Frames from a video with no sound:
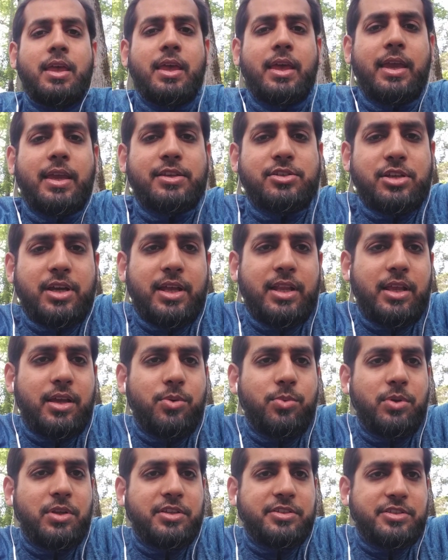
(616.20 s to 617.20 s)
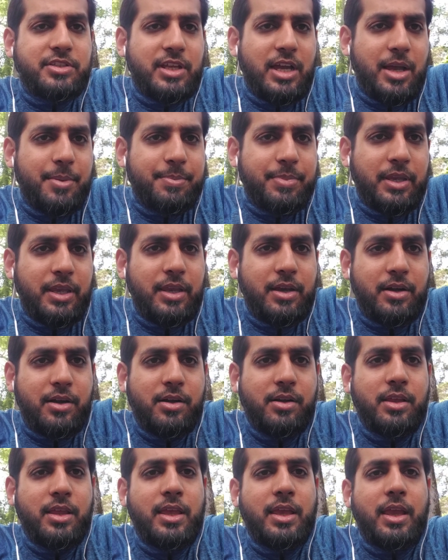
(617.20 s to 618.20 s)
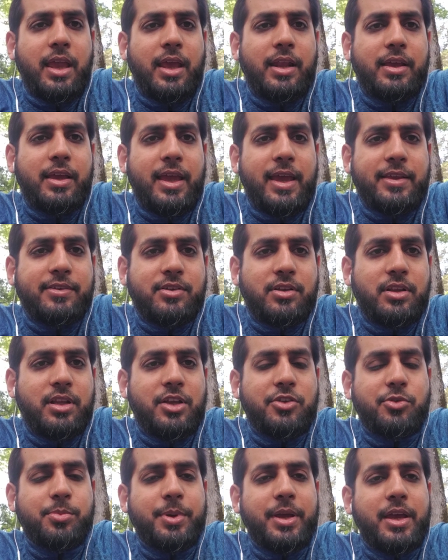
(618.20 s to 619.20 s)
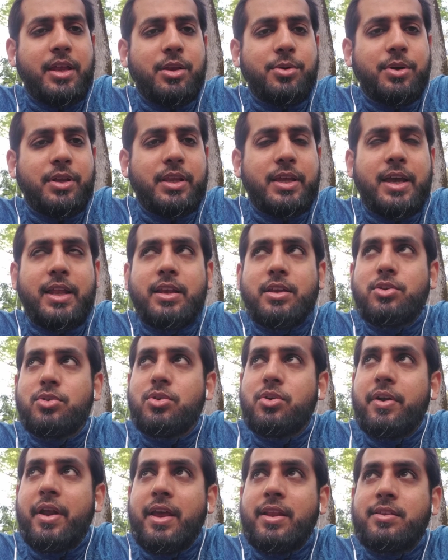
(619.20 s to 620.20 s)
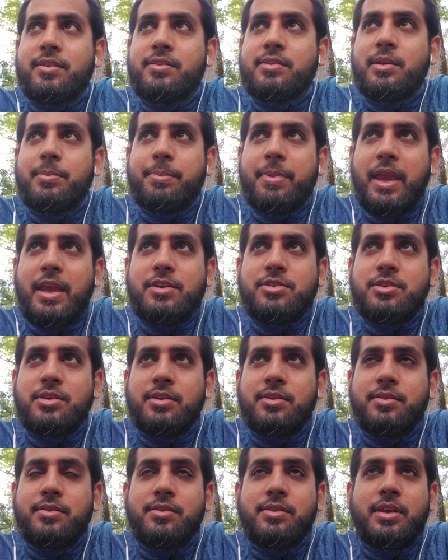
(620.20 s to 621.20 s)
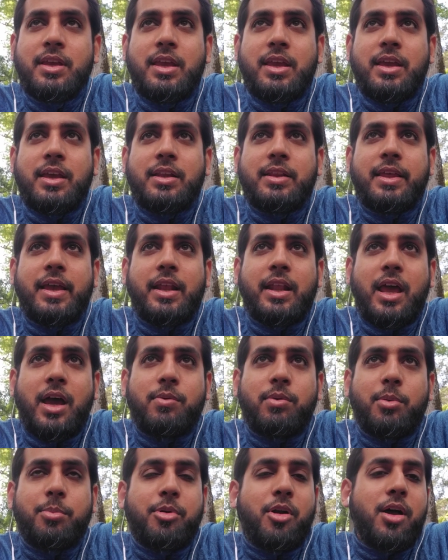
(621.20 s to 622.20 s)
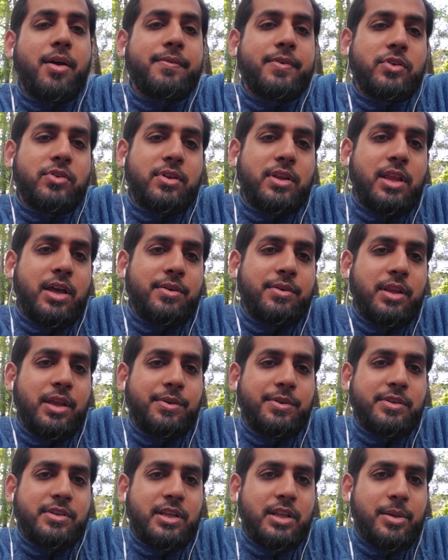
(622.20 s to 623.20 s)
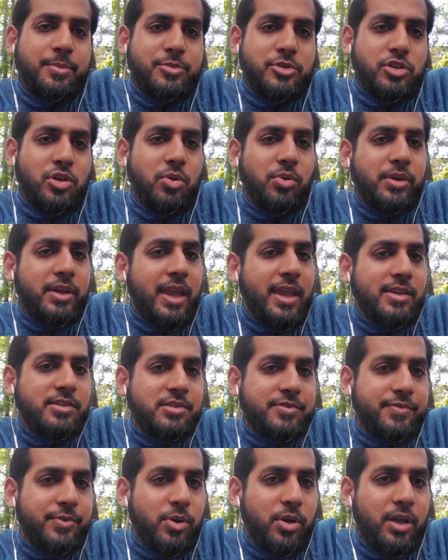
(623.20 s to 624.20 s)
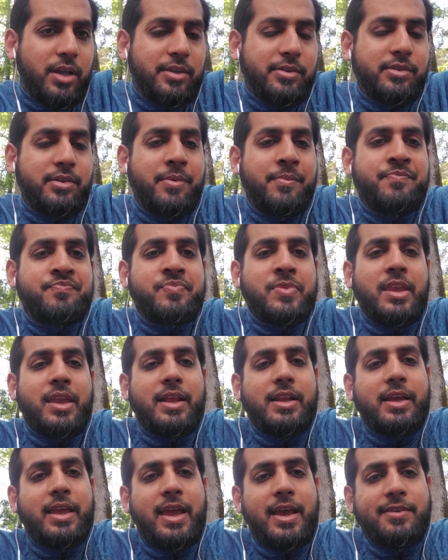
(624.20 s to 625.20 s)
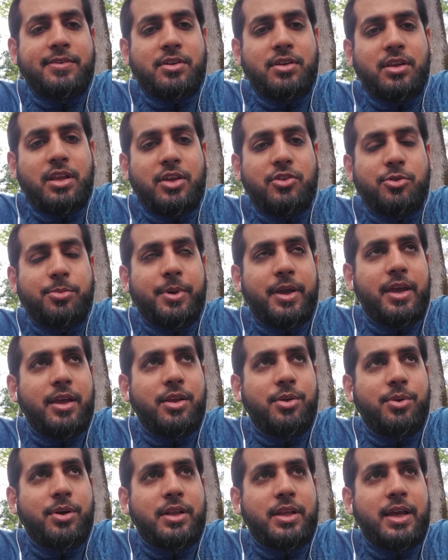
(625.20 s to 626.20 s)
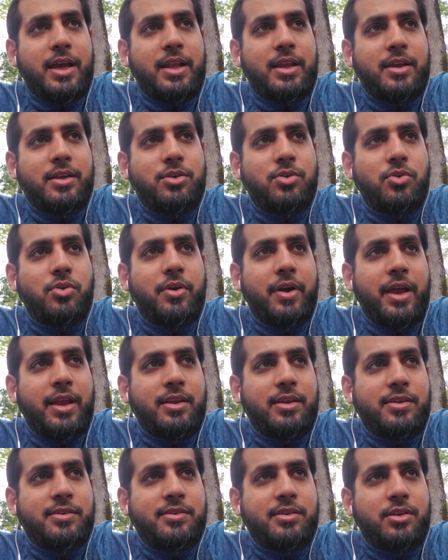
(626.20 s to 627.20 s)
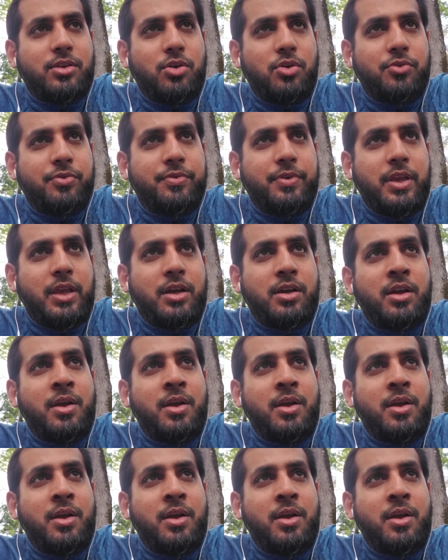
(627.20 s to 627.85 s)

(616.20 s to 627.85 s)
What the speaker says: Inshallah, we'll stop here. And I ask Allah subhanahu wa ta'ala to grant us the patience that our Prophet sallallahu alaihi wasallam showcased for us. And I ask Allah subhanahu wa ta'ala to grant us the tawfiq